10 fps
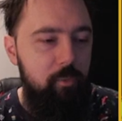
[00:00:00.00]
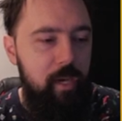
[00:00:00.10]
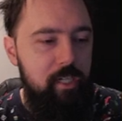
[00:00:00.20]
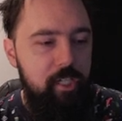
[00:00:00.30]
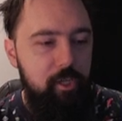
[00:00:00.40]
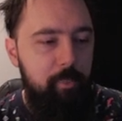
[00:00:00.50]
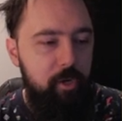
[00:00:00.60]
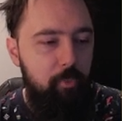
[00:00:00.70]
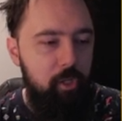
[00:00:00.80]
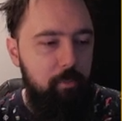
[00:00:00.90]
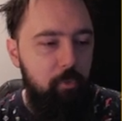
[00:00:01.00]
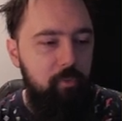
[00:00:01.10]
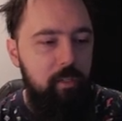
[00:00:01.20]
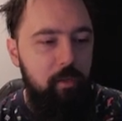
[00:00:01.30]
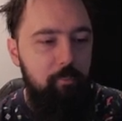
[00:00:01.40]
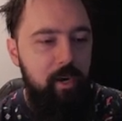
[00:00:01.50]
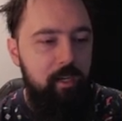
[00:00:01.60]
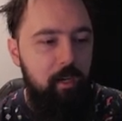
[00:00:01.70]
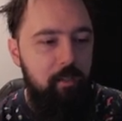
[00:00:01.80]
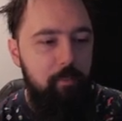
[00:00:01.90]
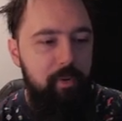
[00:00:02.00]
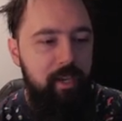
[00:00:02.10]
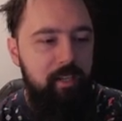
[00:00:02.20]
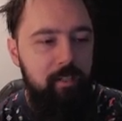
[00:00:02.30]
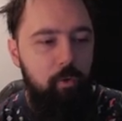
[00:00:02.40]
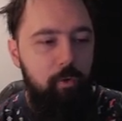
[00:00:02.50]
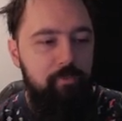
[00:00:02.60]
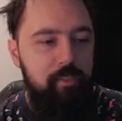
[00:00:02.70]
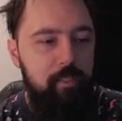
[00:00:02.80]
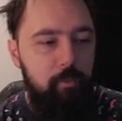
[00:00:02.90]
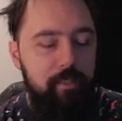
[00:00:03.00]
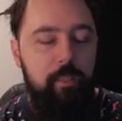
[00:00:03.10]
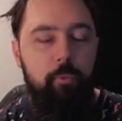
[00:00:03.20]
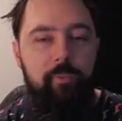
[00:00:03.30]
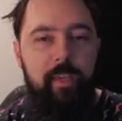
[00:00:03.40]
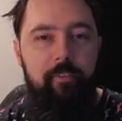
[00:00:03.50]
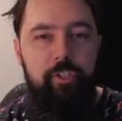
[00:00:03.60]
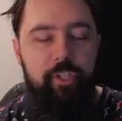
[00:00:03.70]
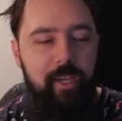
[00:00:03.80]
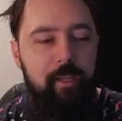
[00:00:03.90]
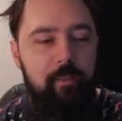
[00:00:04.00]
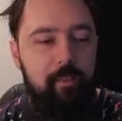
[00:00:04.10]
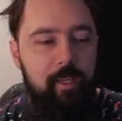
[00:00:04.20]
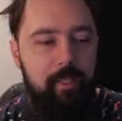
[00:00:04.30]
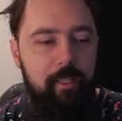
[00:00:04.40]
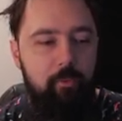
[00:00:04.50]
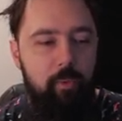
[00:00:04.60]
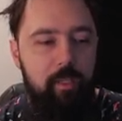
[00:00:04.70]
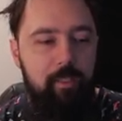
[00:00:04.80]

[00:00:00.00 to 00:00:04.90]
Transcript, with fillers: we are such a parabolic move a break a uh, break of the 20 moving average can indicate that we are,